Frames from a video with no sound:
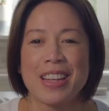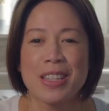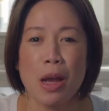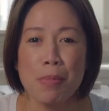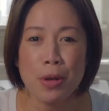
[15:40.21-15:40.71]

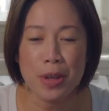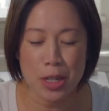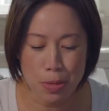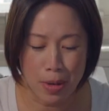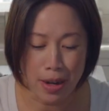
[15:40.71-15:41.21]
Sapporo
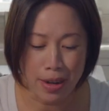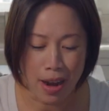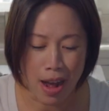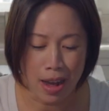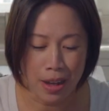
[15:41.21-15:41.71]
Ichiban.
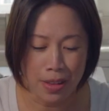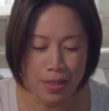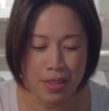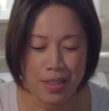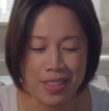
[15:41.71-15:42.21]

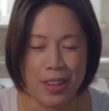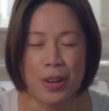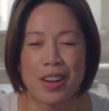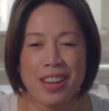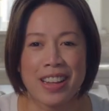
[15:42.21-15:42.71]

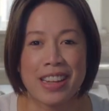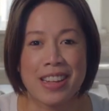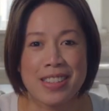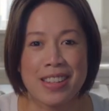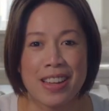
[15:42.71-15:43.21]
Like
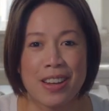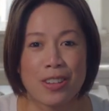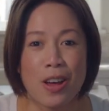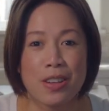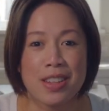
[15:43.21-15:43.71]
I said, a
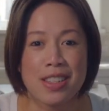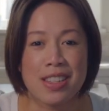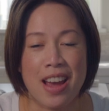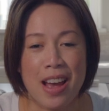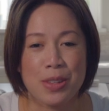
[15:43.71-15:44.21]
lot of these
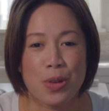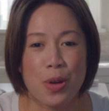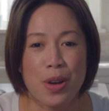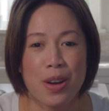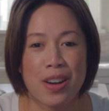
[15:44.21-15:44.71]
snacks
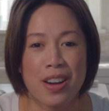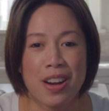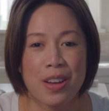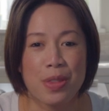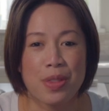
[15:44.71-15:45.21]

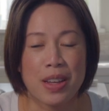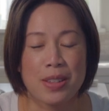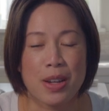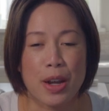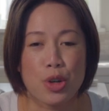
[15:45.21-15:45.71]
are
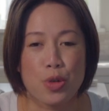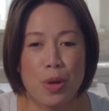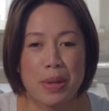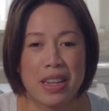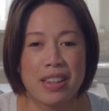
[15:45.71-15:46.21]
things that I grew
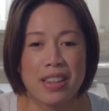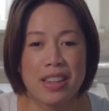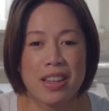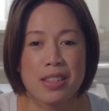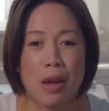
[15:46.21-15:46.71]
up
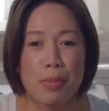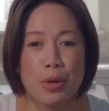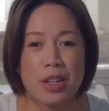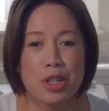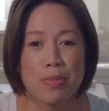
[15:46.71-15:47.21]
eating, and Sapporo
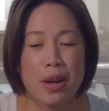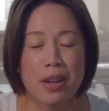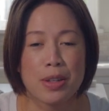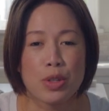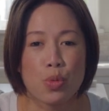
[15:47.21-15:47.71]

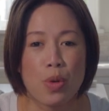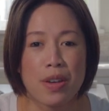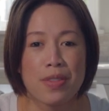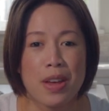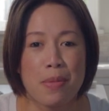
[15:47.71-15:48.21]
Ichiban is one
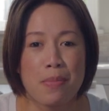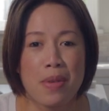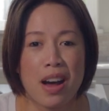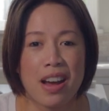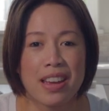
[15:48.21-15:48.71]
of them.
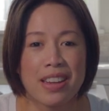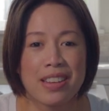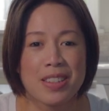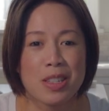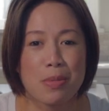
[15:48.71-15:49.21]

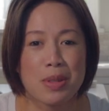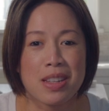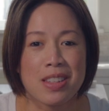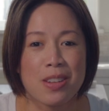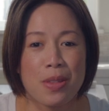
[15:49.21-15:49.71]
I
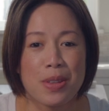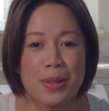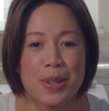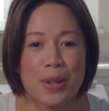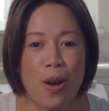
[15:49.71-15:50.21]
subsisted on
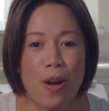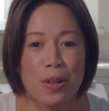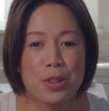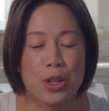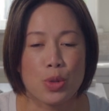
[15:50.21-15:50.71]
this in
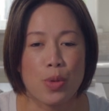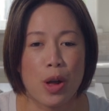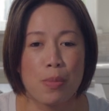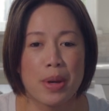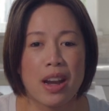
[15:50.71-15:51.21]
college as
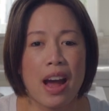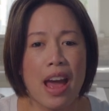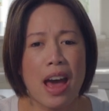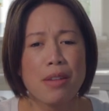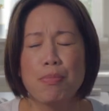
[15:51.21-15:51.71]
well, but I
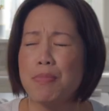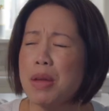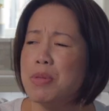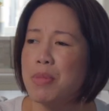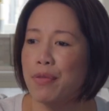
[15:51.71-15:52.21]
had
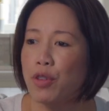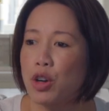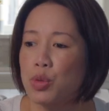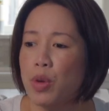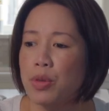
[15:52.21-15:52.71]
maybe my
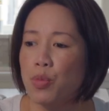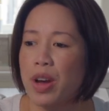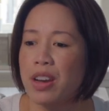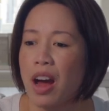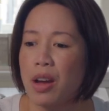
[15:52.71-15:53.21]
first one
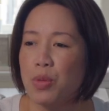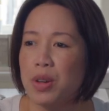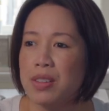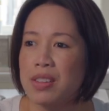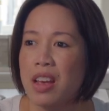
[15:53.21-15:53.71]
when I
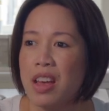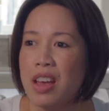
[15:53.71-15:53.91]
was